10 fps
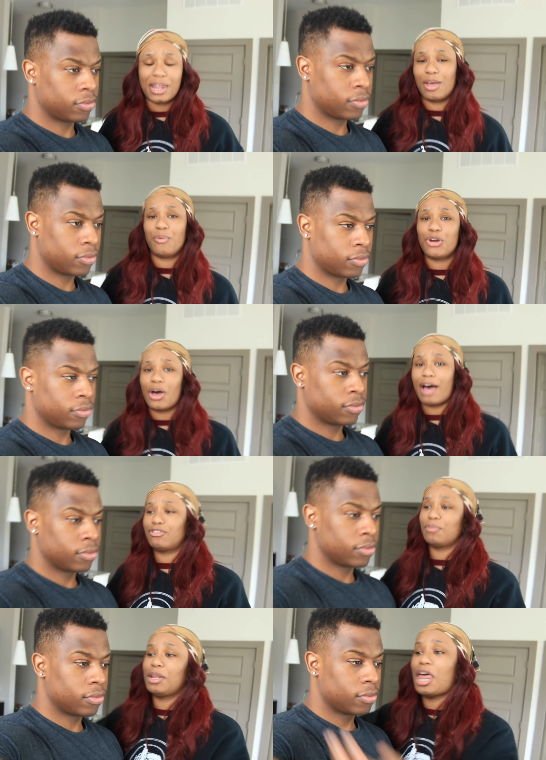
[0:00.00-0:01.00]
Speaker 1: Like, we don't
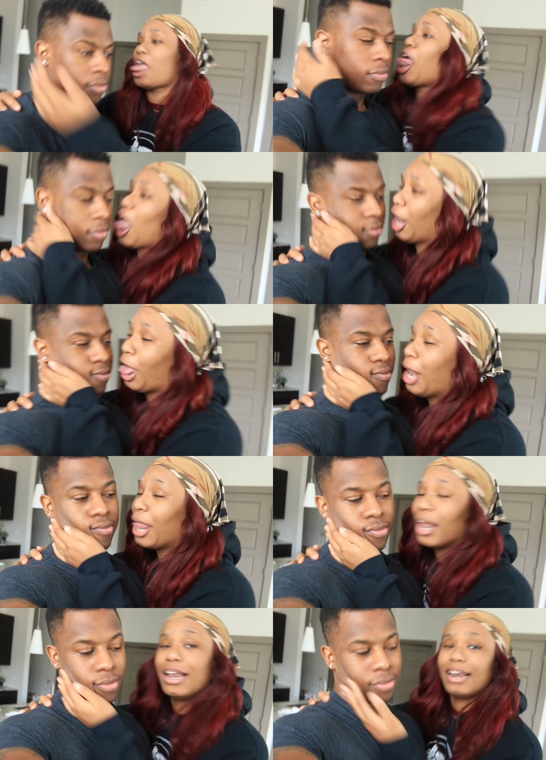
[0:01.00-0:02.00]
have to be
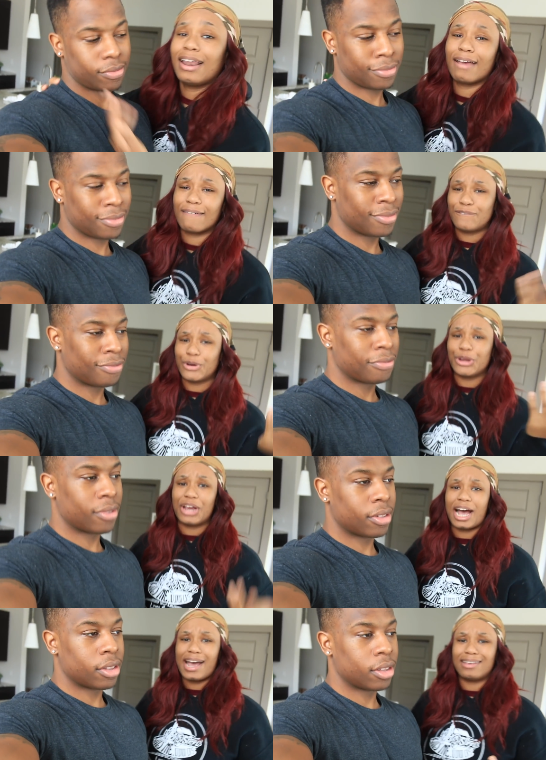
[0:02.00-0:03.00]
like, like for
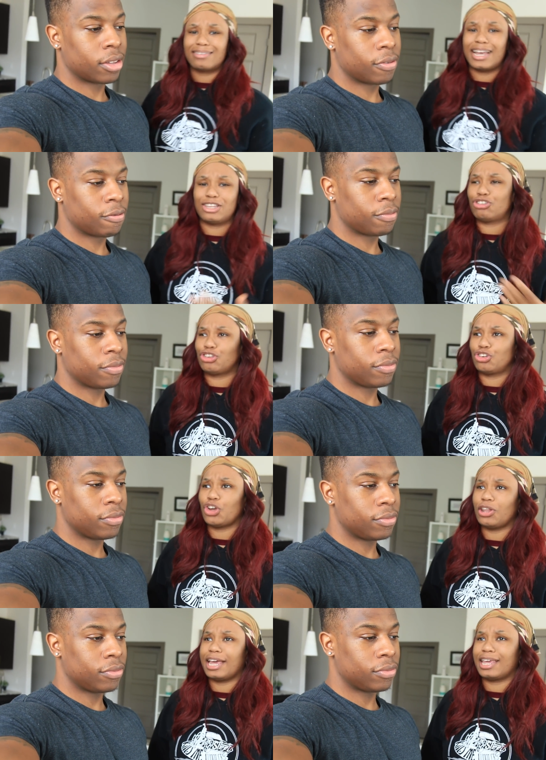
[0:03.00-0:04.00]
you guys. Like, just to
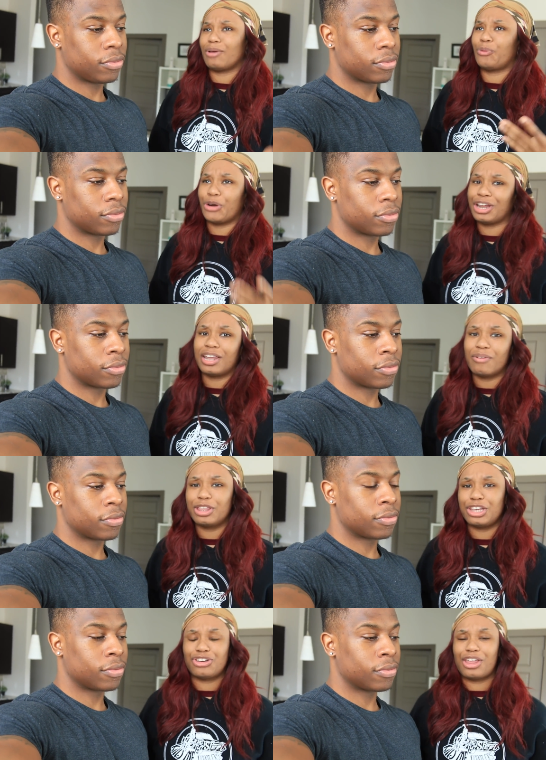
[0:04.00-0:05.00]
show like we're in love
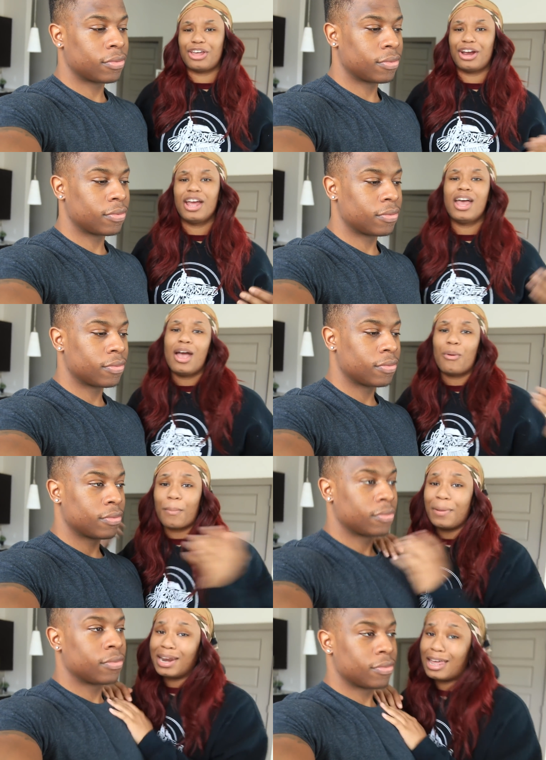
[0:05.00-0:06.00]
with each other.
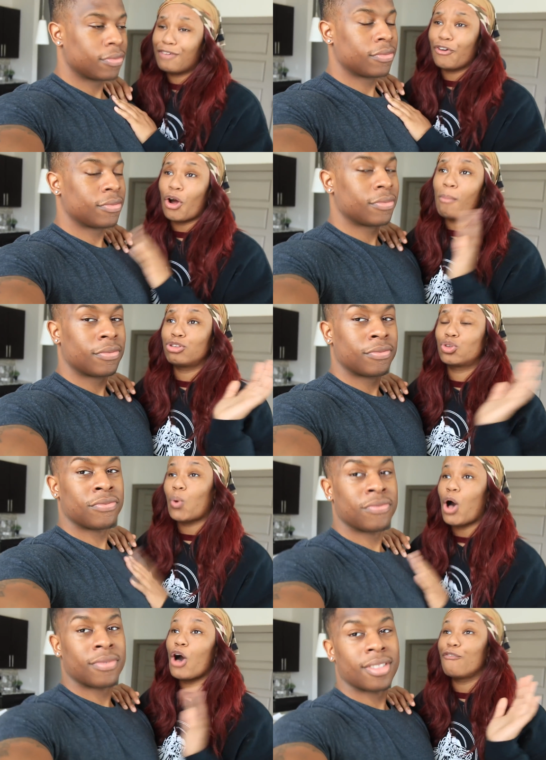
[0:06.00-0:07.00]
We've been together for almost
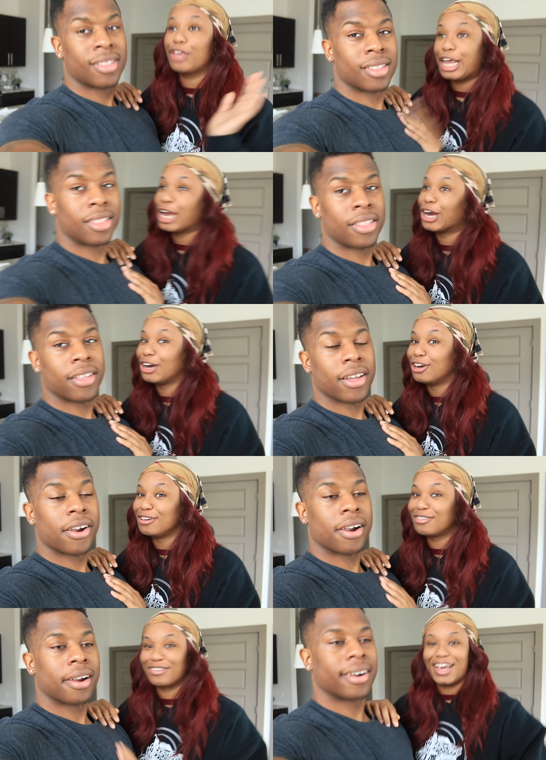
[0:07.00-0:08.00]
twelve
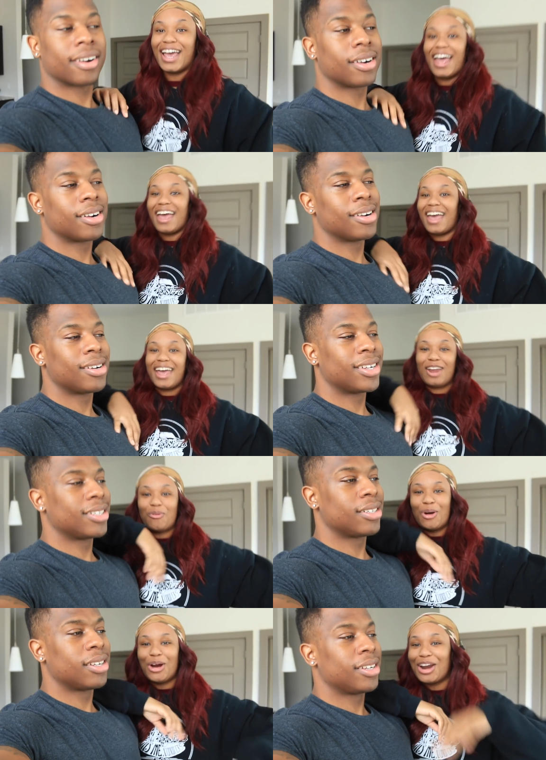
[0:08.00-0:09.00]
years.
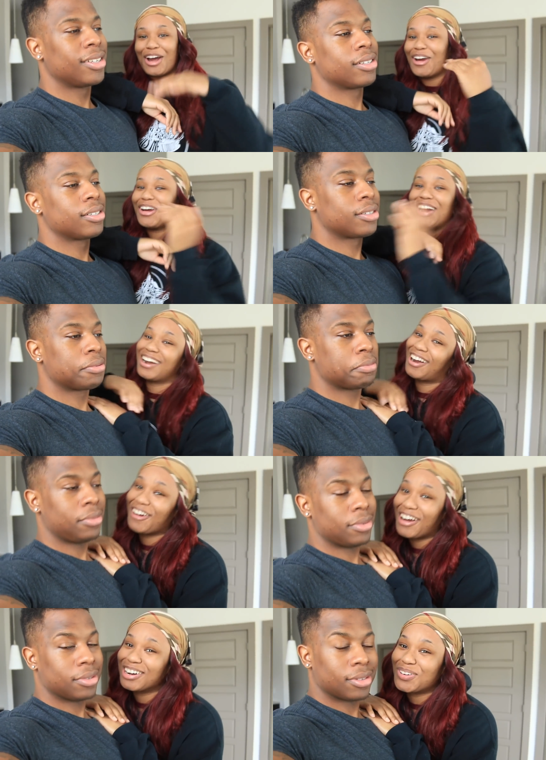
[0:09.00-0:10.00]
And we're in our in
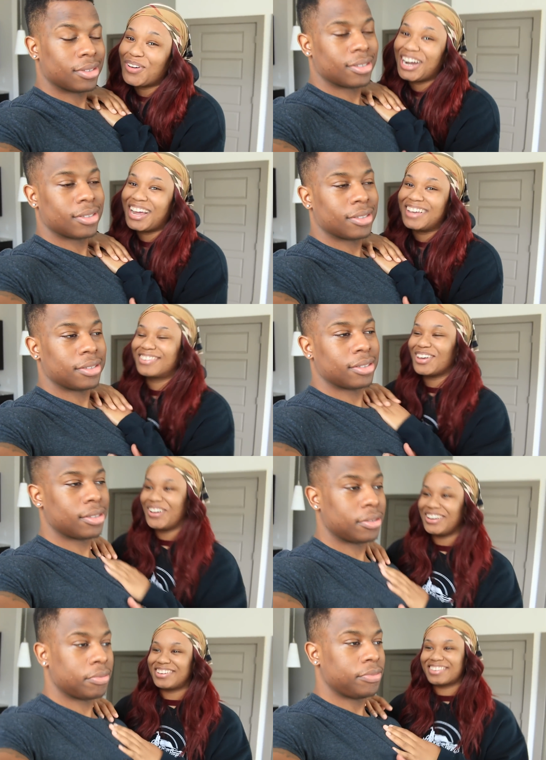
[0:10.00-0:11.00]
our young twenties,
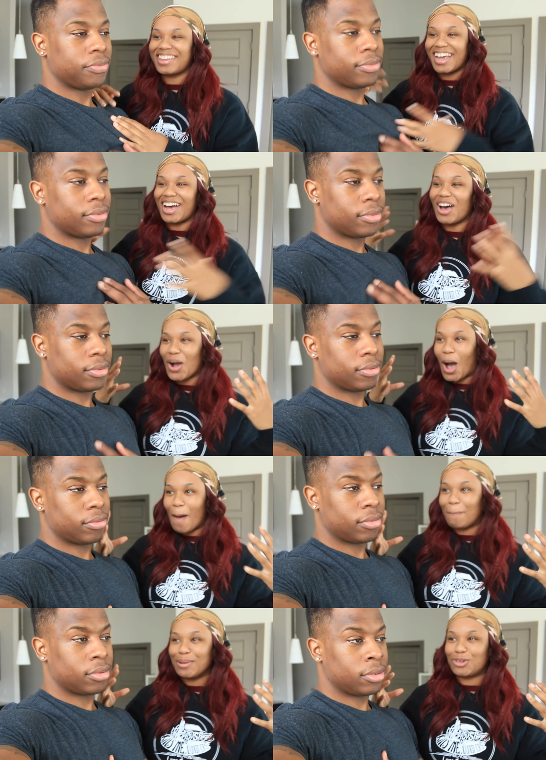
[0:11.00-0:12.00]
so it's just like an
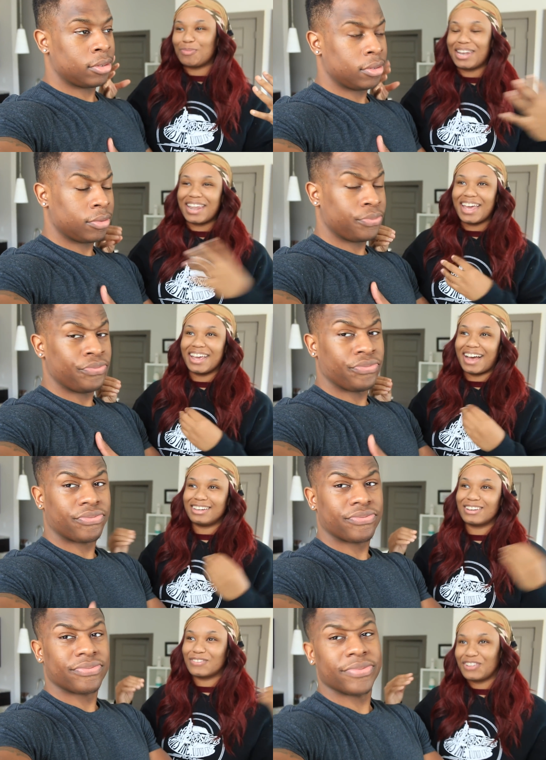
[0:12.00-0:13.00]
accomplishment. Like,
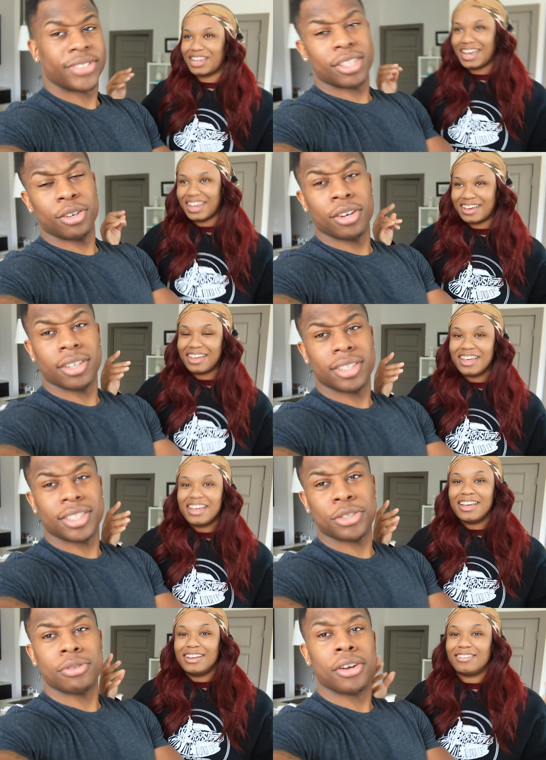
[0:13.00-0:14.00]
I just feel like
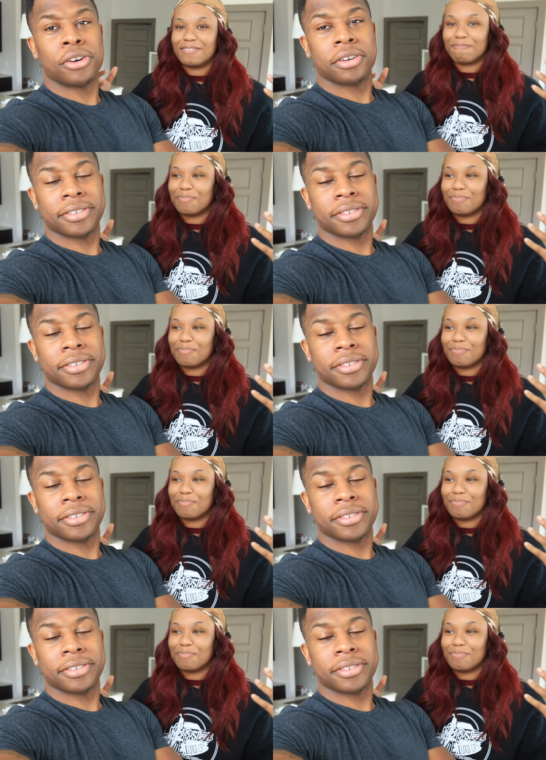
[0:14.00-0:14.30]
it's too long.